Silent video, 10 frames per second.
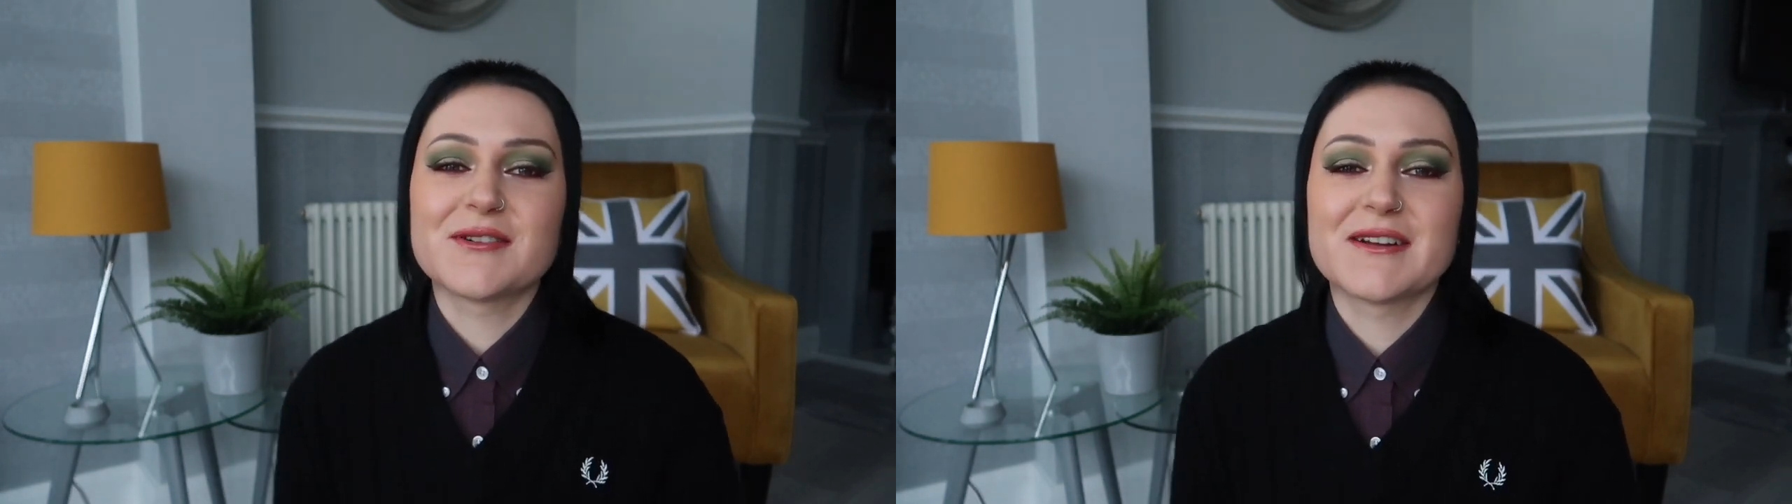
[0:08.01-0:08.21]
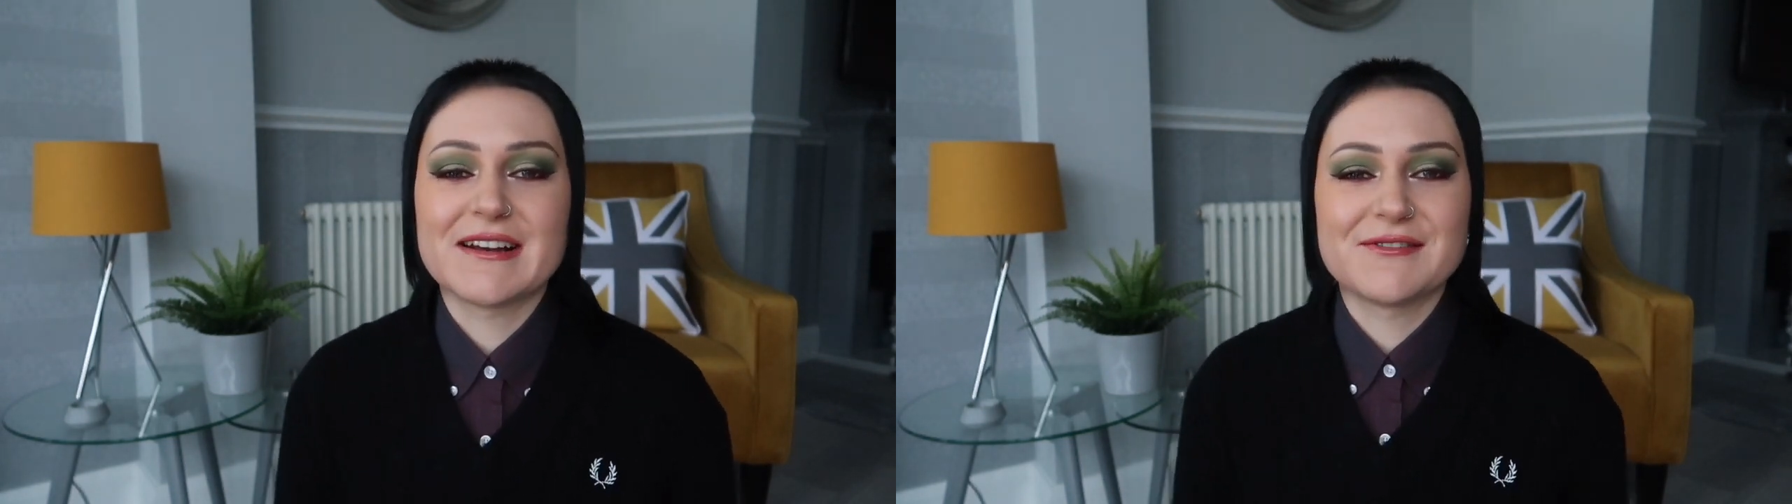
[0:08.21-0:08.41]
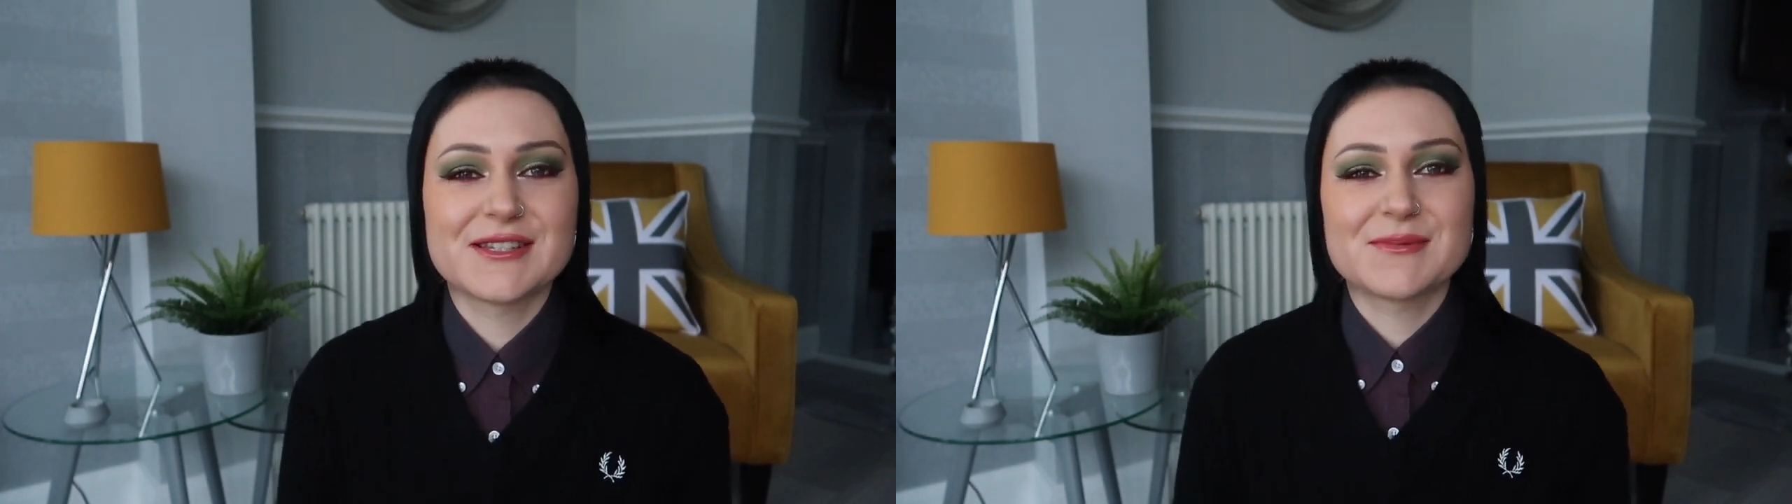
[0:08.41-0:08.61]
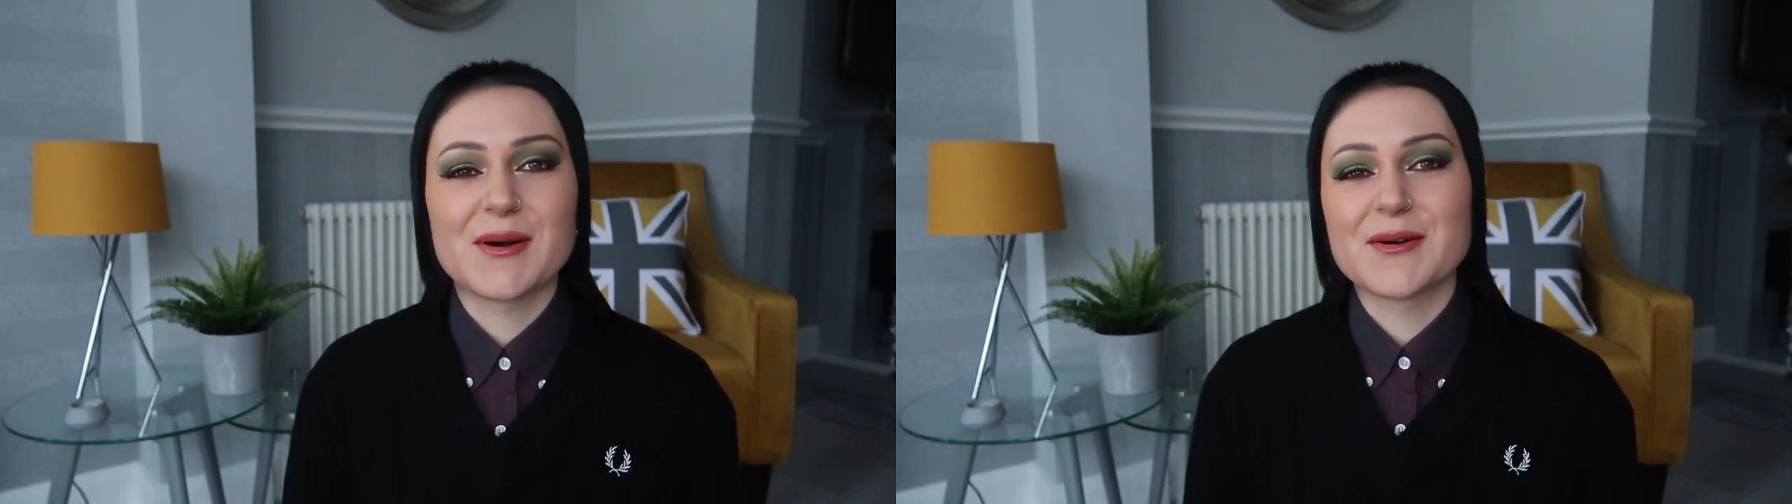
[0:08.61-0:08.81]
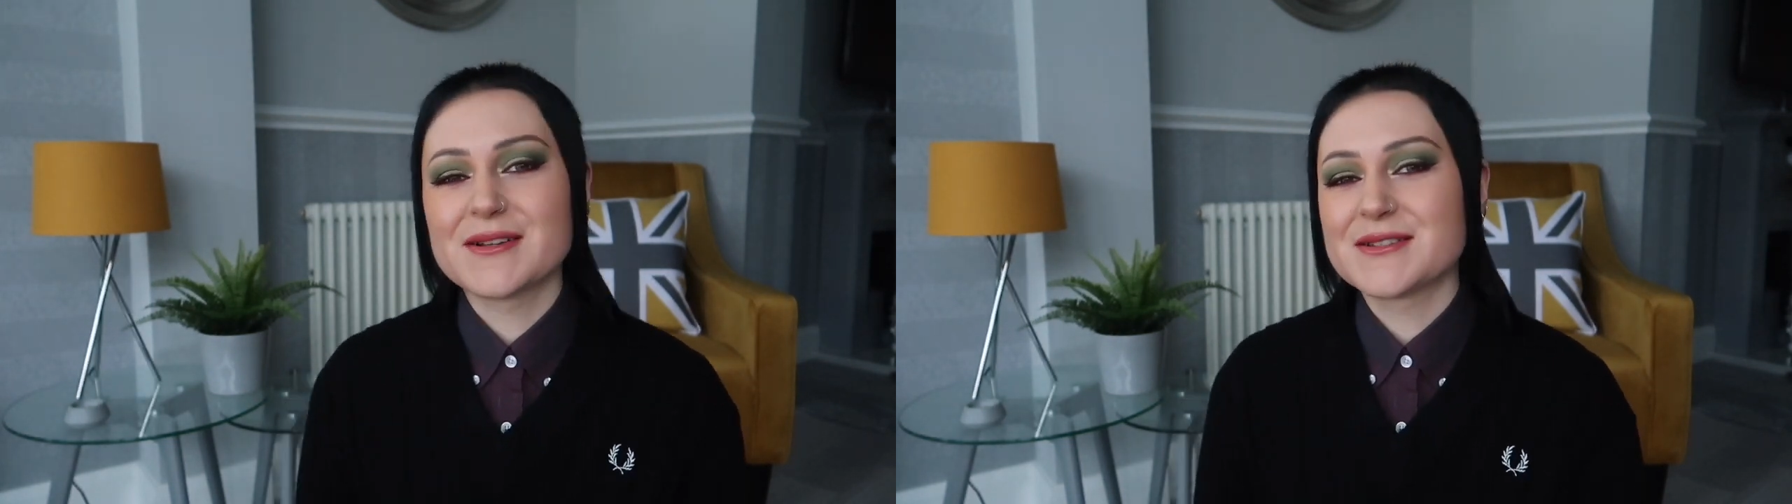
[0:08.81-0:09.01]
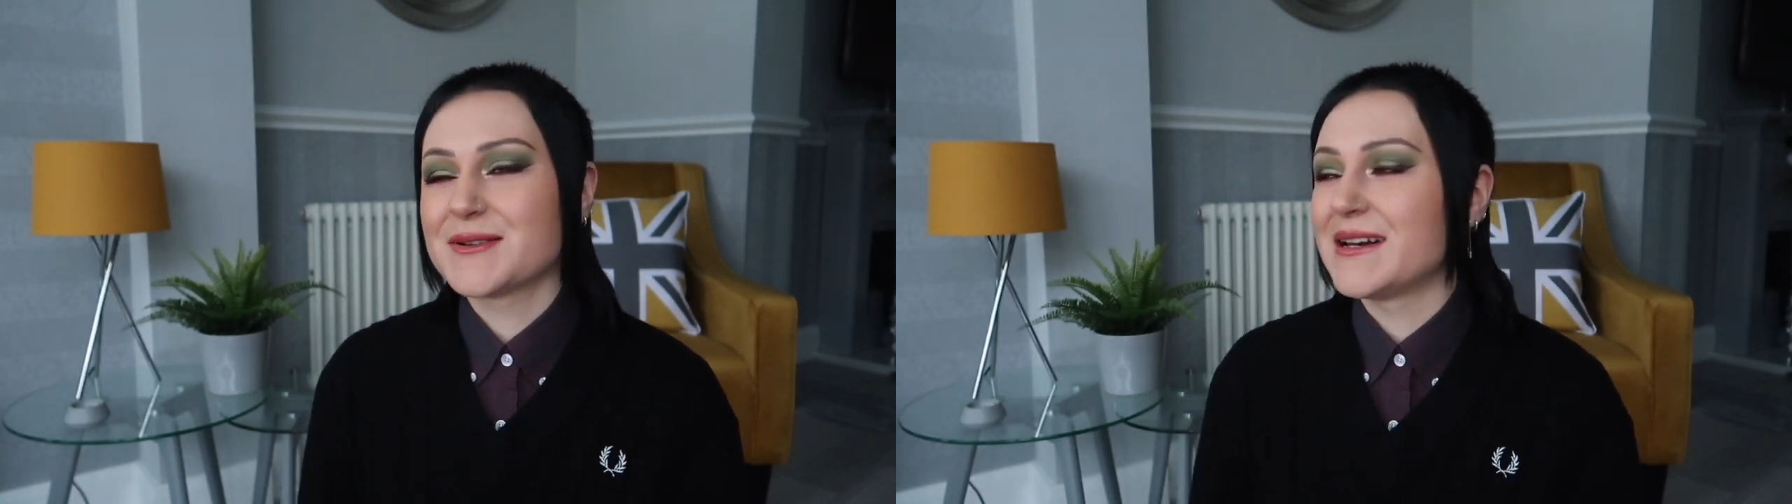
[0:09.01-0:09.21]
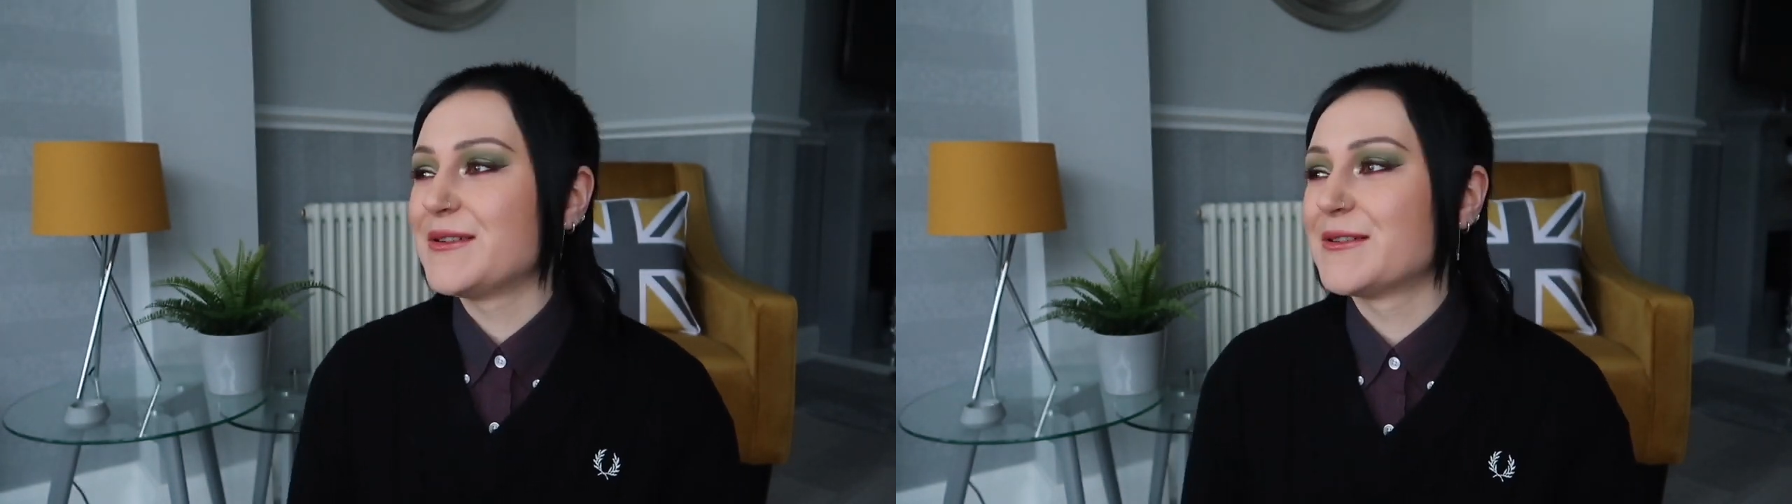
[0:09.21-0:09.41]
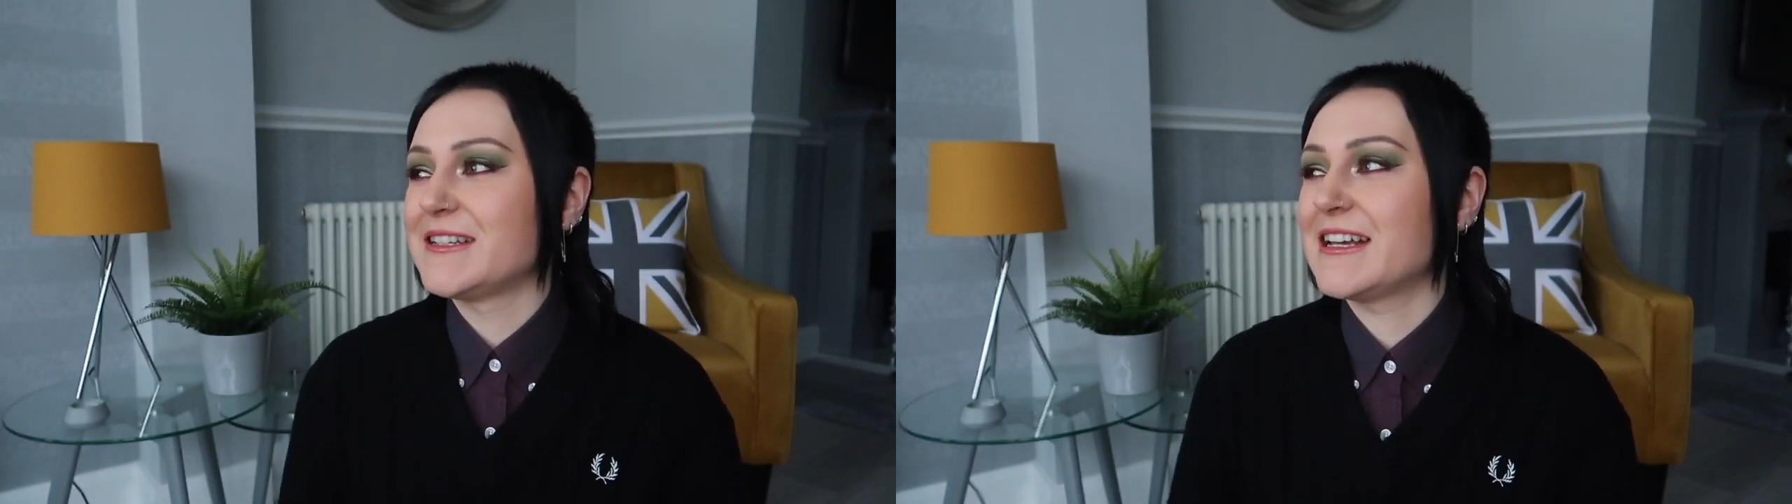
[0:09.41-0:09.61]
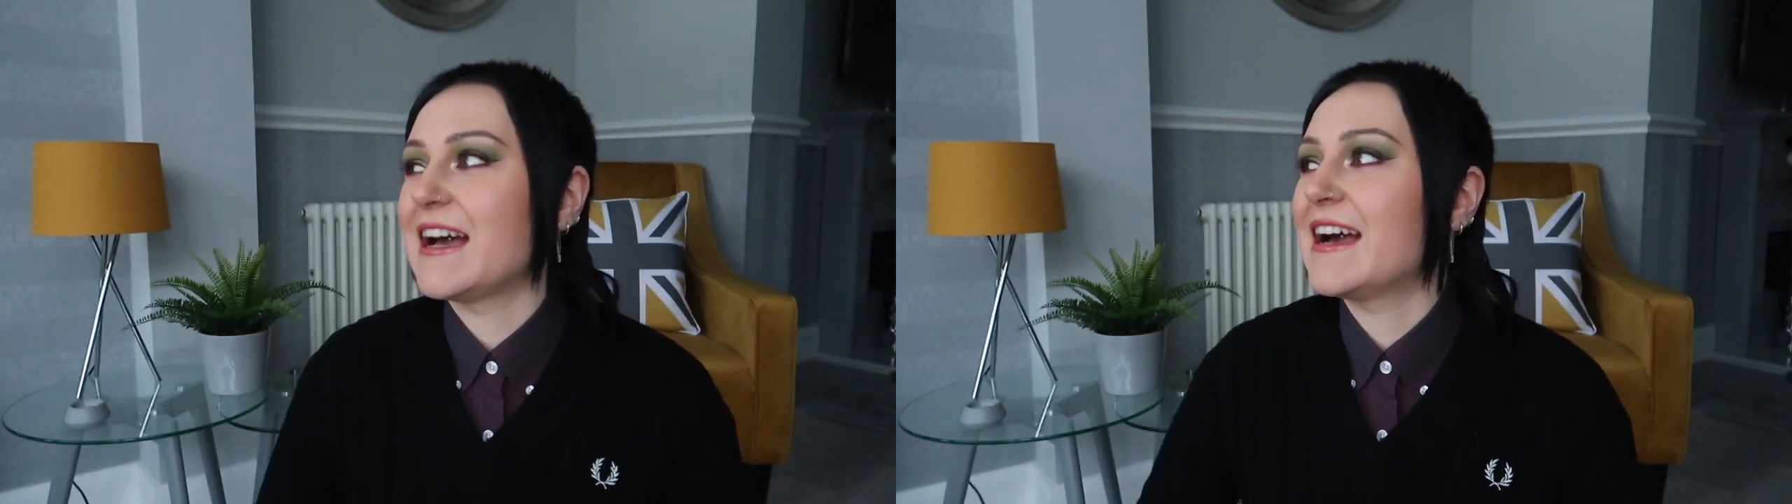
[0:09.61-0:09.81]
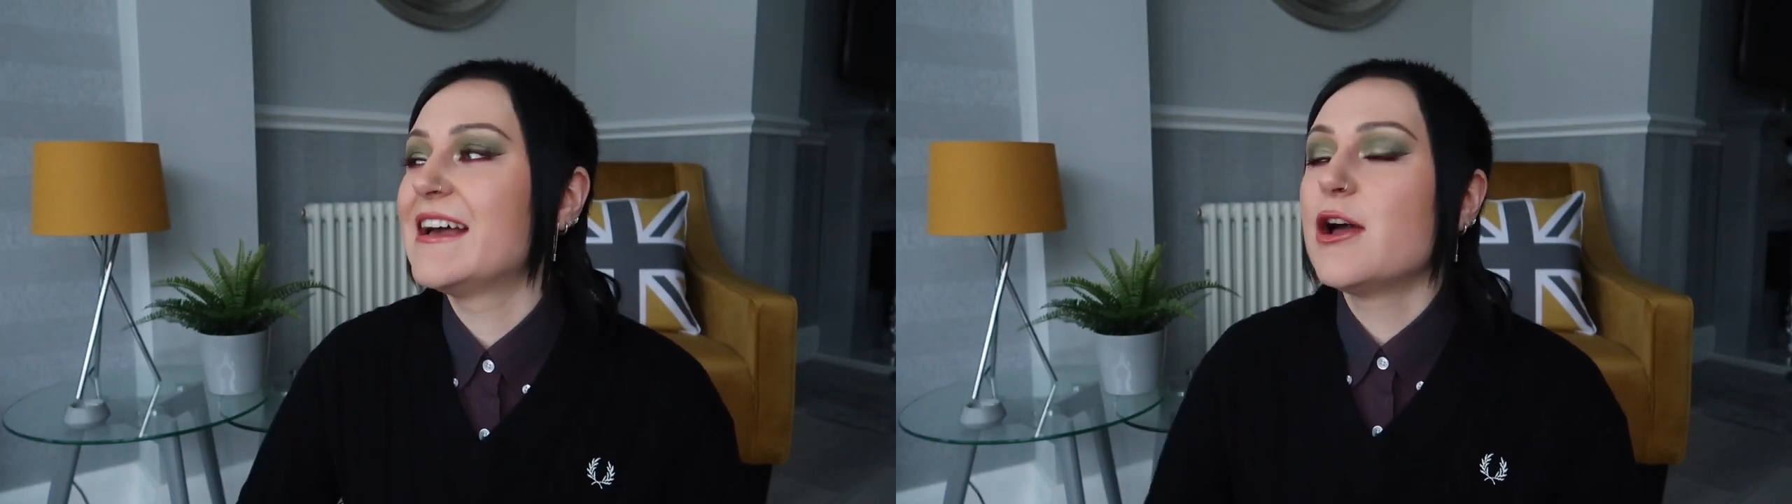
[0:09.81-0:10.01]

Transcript: when I haven't spoken to anyone yet.